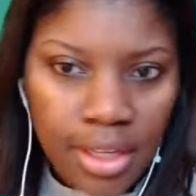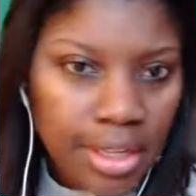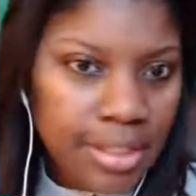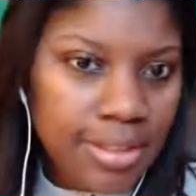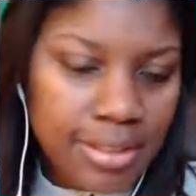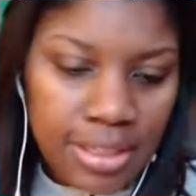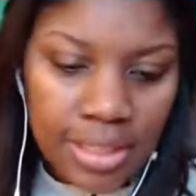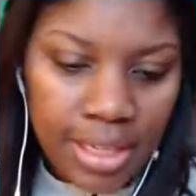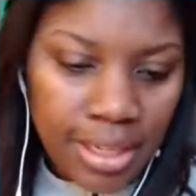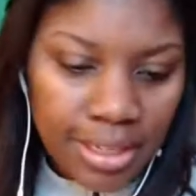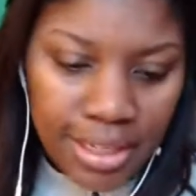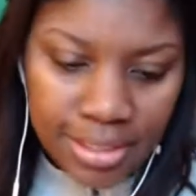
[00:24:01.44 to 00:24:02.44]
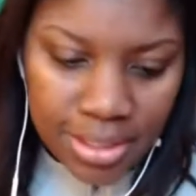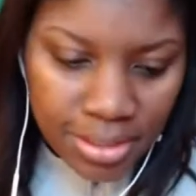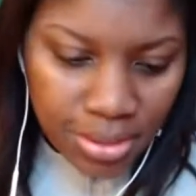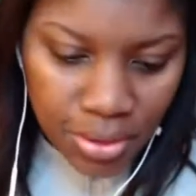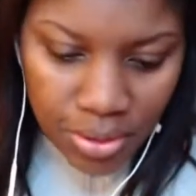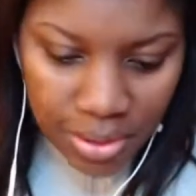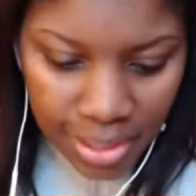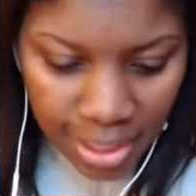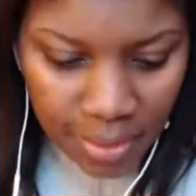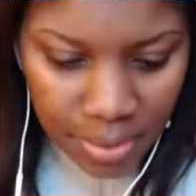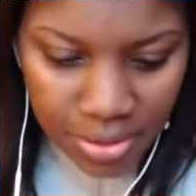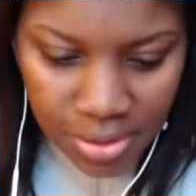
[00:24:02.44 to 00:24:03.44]
And I say this all the
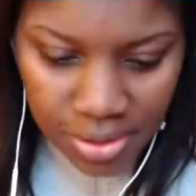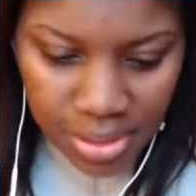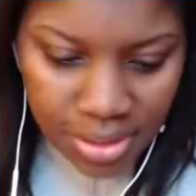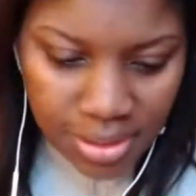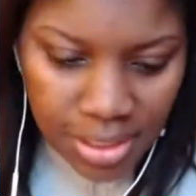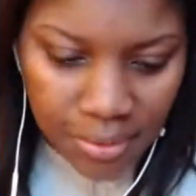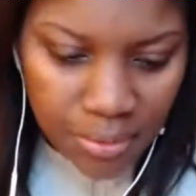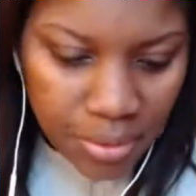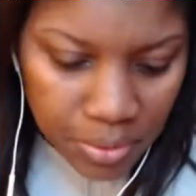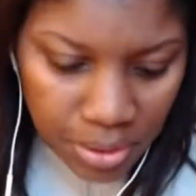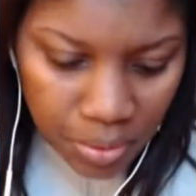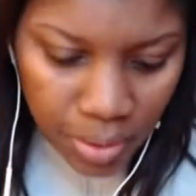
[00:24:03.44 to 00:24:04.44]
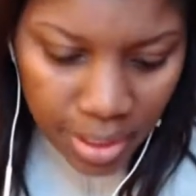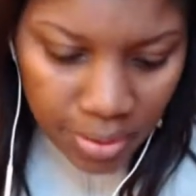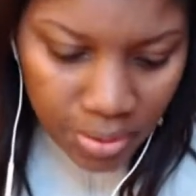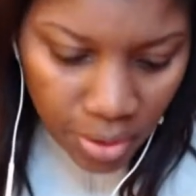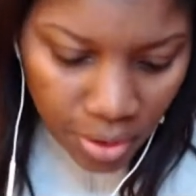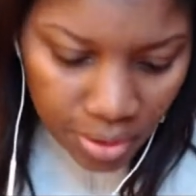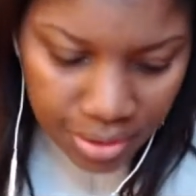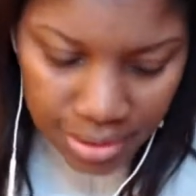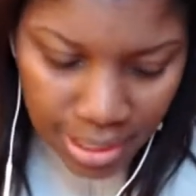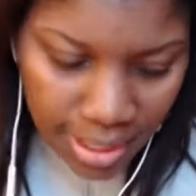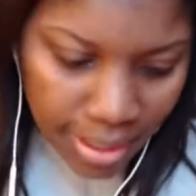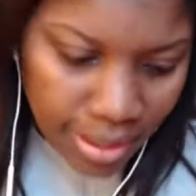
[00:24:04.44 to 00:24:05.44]
time. It's definitely Groundhog's
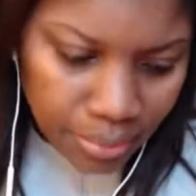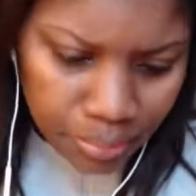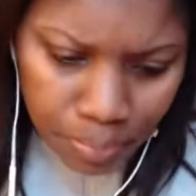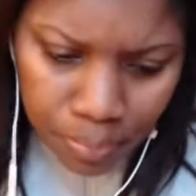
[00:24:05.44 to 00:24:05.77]
Day,